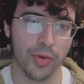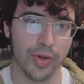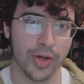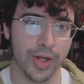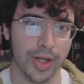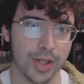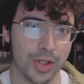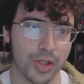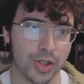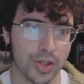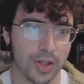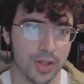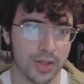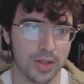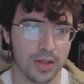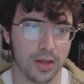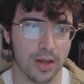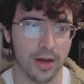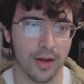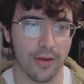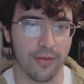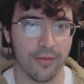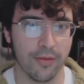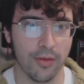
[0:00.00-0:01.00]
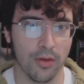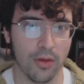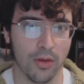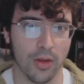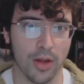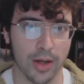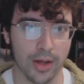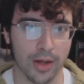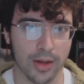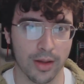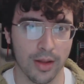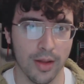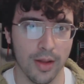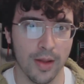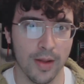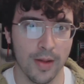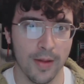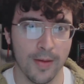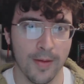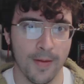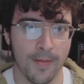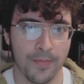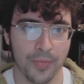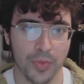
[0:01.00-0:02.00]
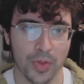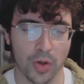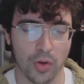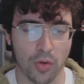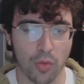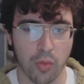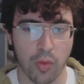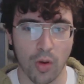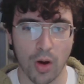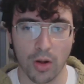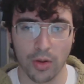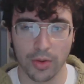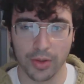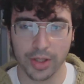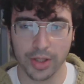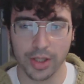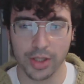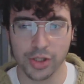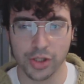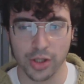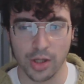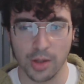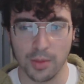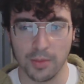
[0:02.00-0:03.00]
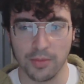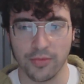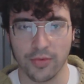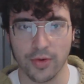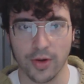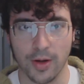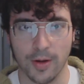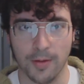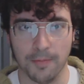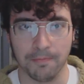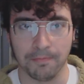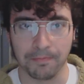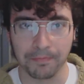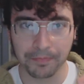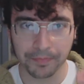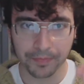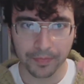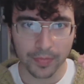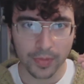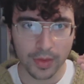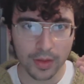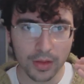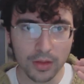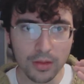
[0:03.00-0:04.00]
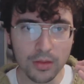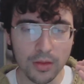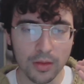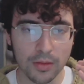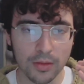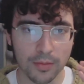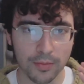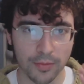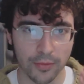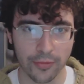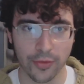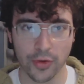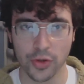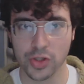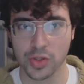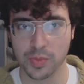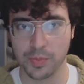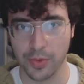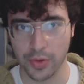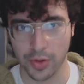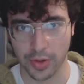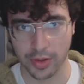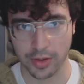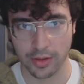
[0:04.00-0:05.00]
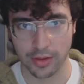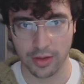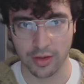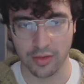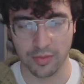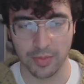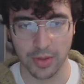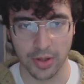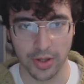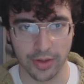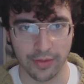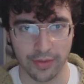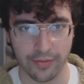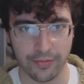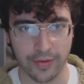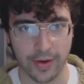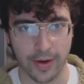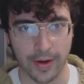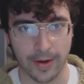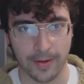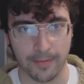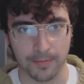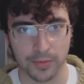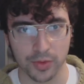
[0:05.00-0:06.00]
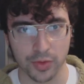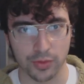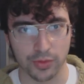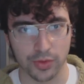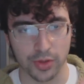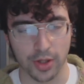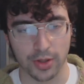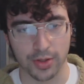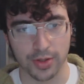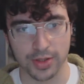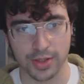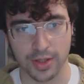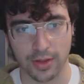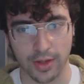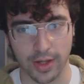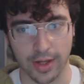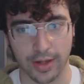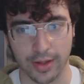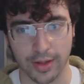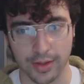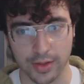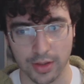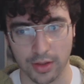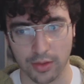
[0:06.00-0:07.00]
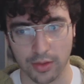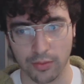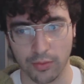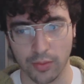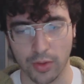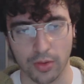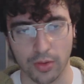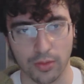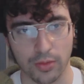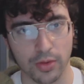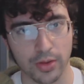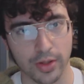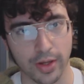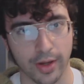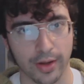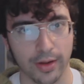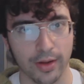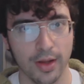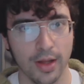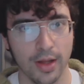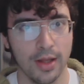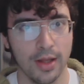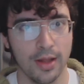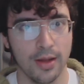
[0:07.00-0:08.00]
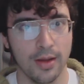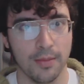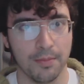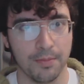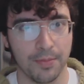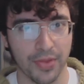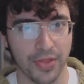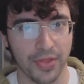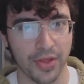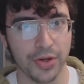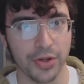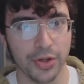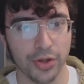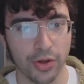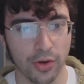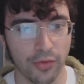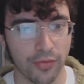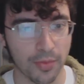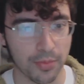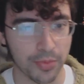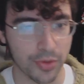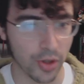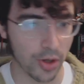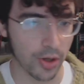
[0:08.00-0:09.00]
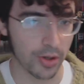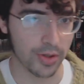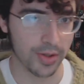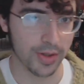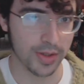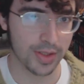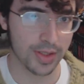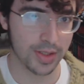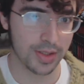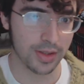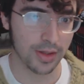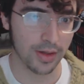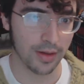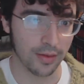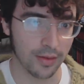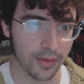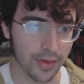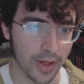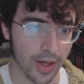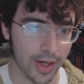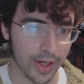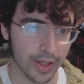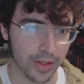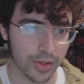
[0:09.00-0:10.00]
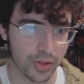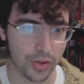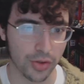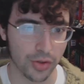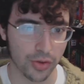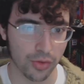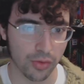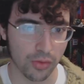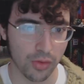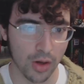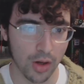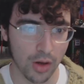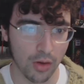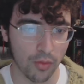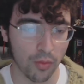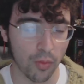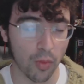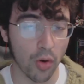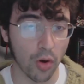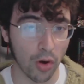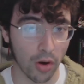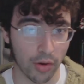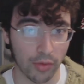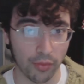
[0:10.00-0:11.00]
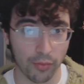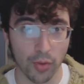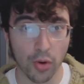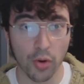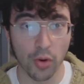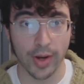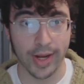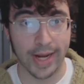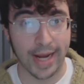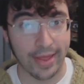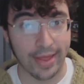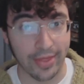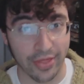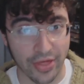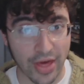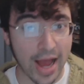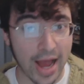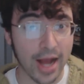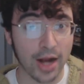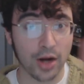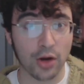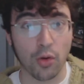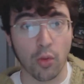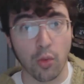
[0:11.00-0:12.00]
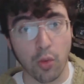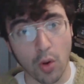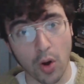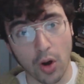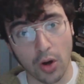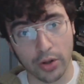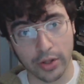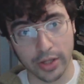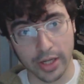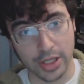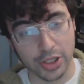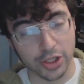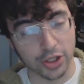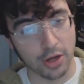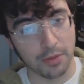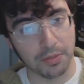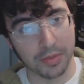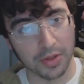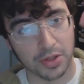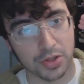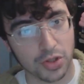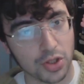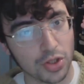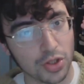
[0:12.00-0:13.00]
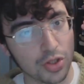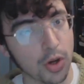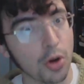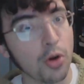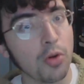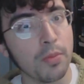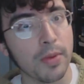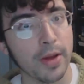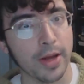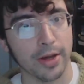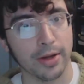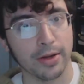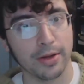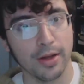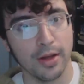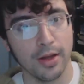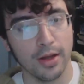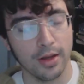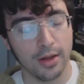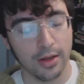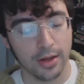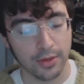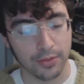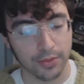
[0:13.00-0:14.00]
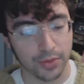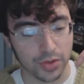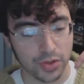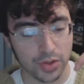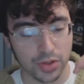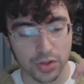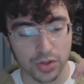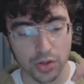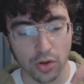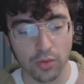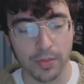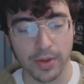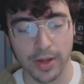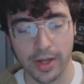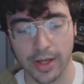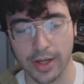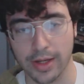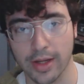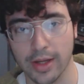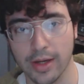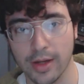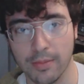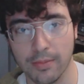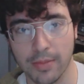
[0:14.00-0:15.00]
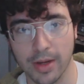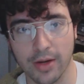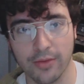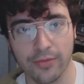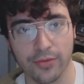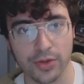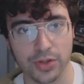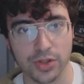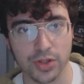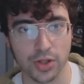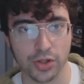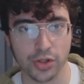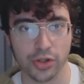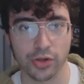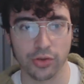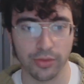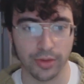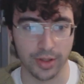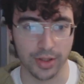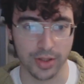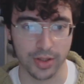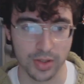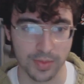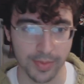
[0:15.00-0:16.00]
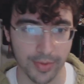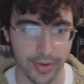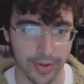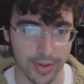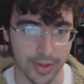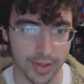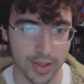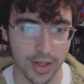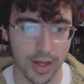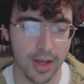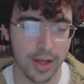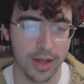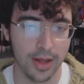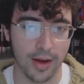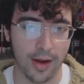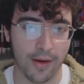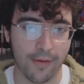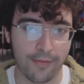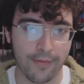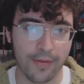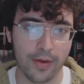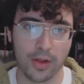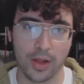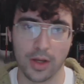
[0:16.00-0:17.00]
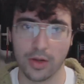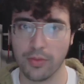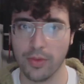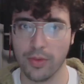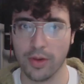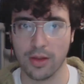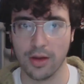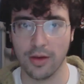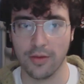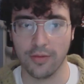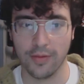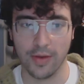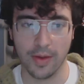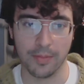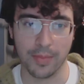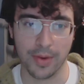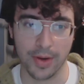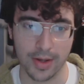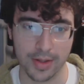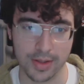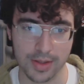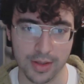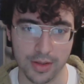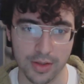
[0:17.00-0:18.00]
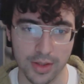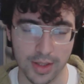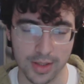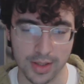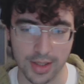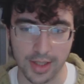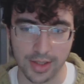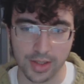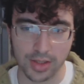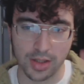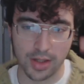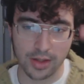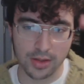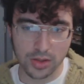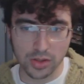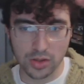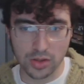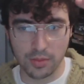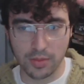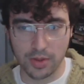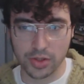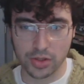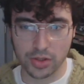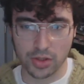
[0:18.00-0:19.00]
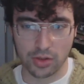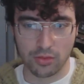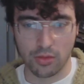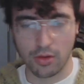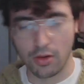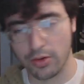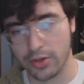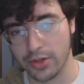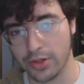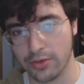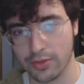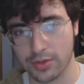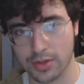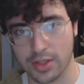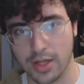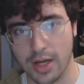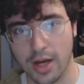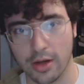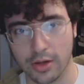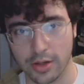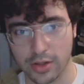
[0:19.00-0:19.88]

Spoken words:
It's just that I feel like the quality jump from the first book of Blood and Fire to Darkness and Light, it's like, whoa, okay. But then you go from Darkness and Light to War and Ruin, and that quality jump is so big. It was so big, and it made for such a great experience. I feel like with Of Empires and Dust, it's not so much the quality goes down.